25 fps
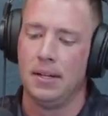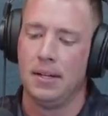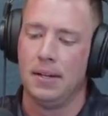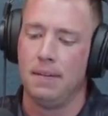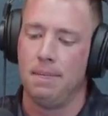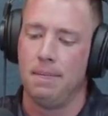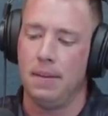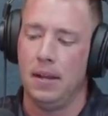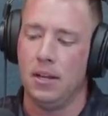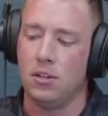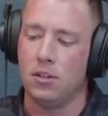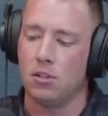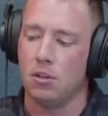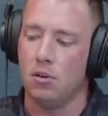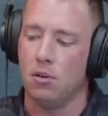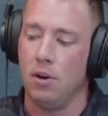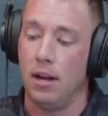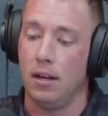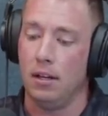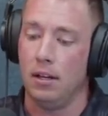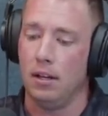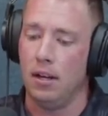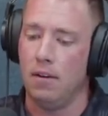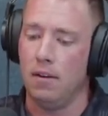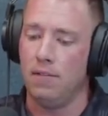And so I
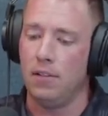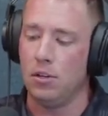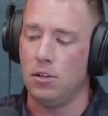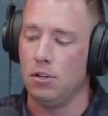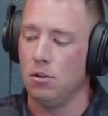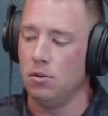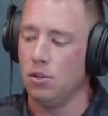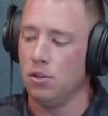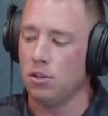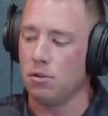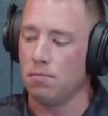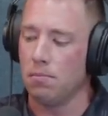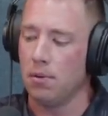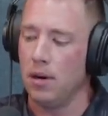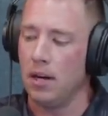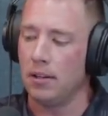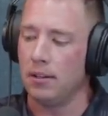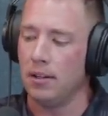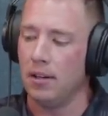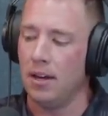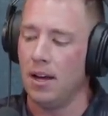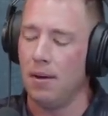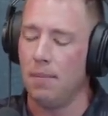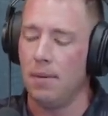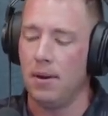love that you just brought
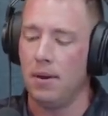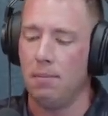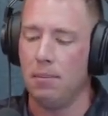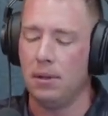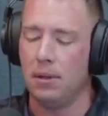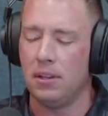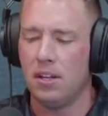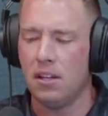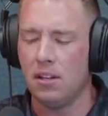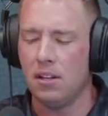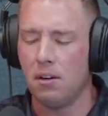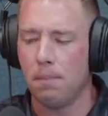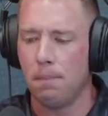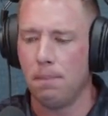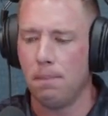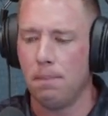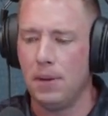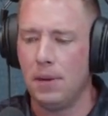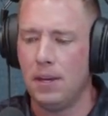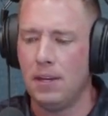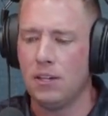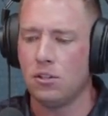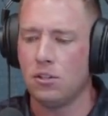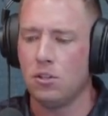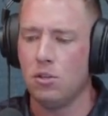that up. But the other
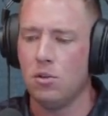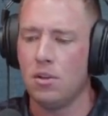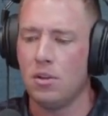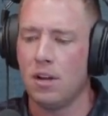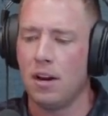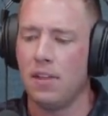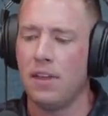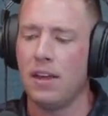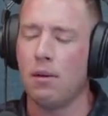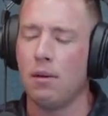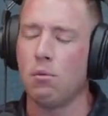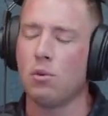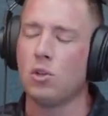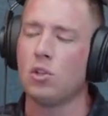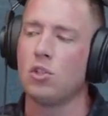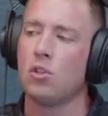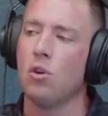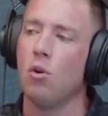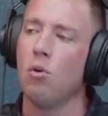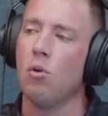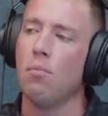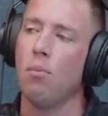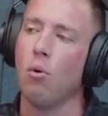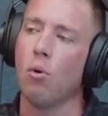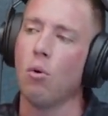piece too that I think was
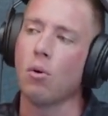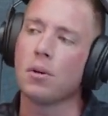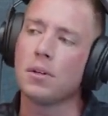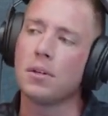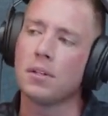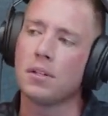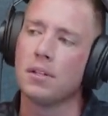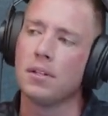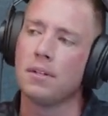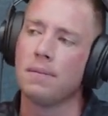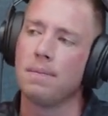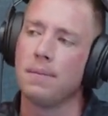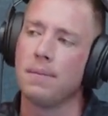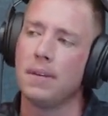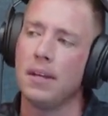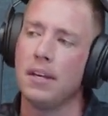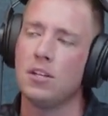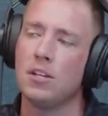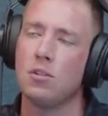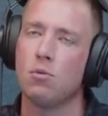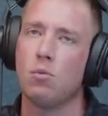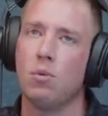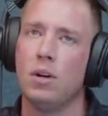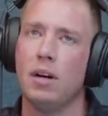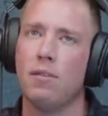so important
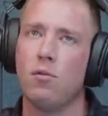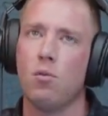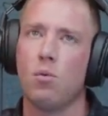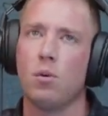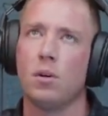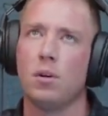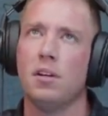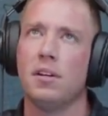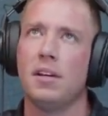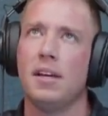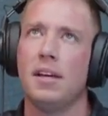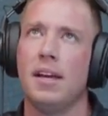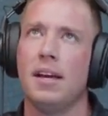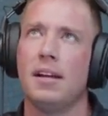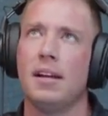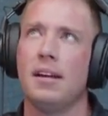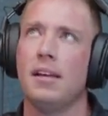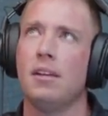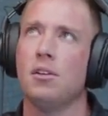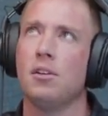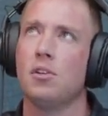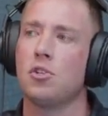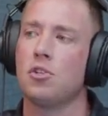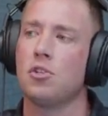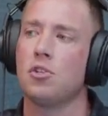is whenever we're looking at
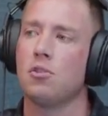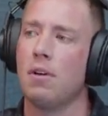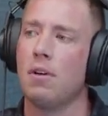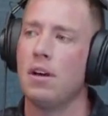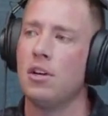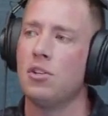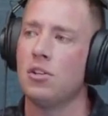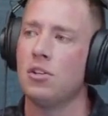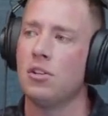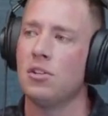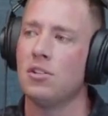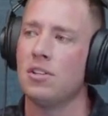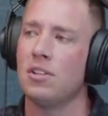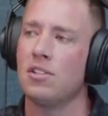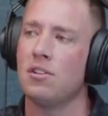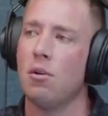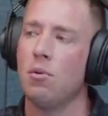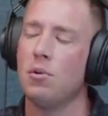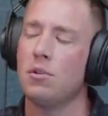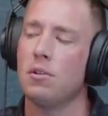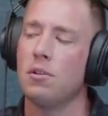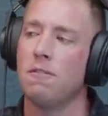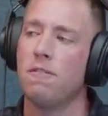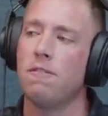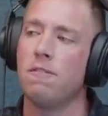illustrations, it's
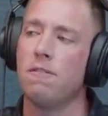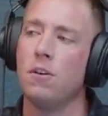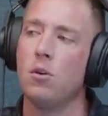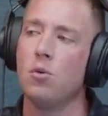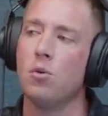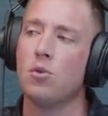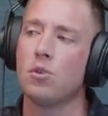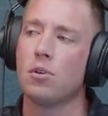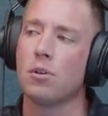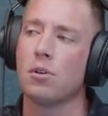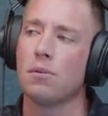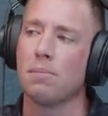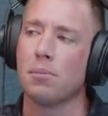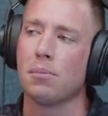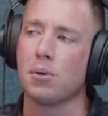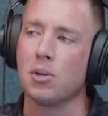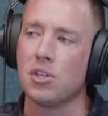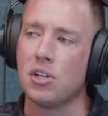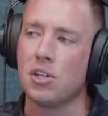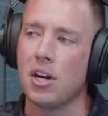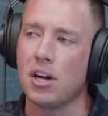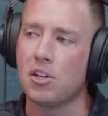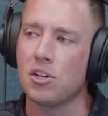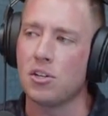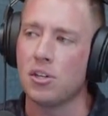always a future
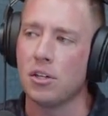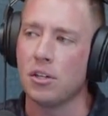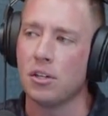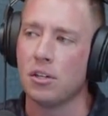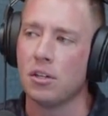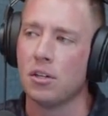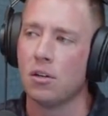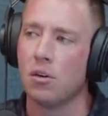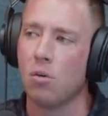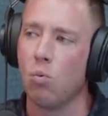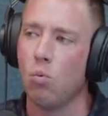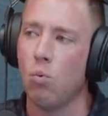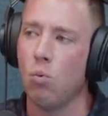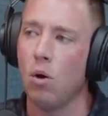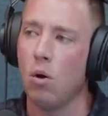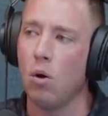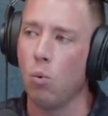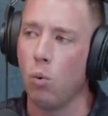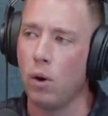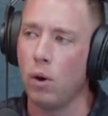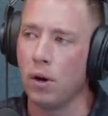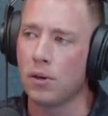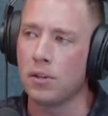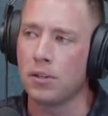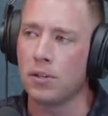projection. What
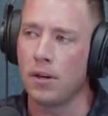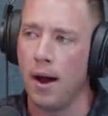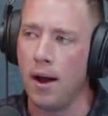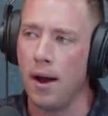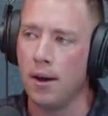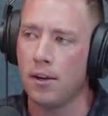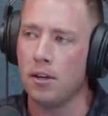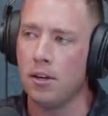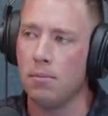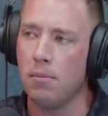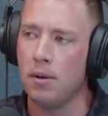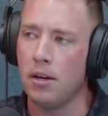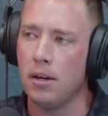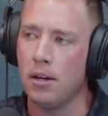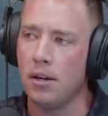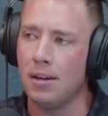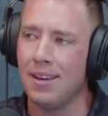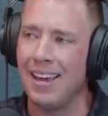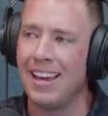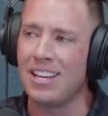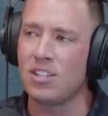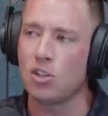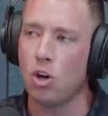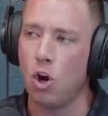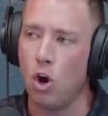we're documenting
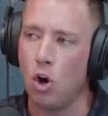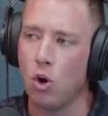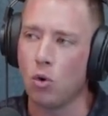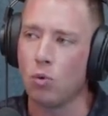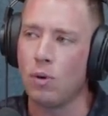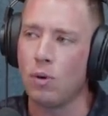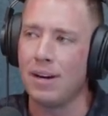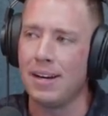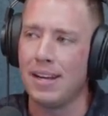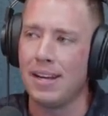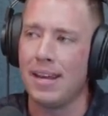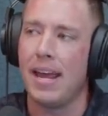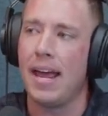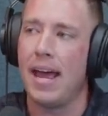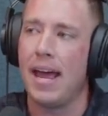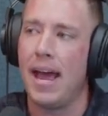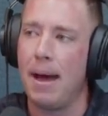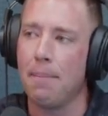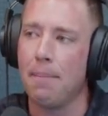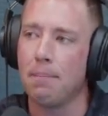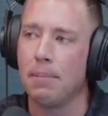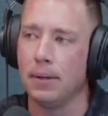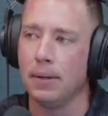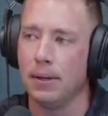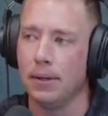has already
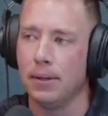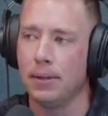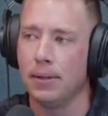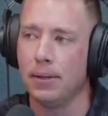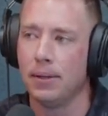happened.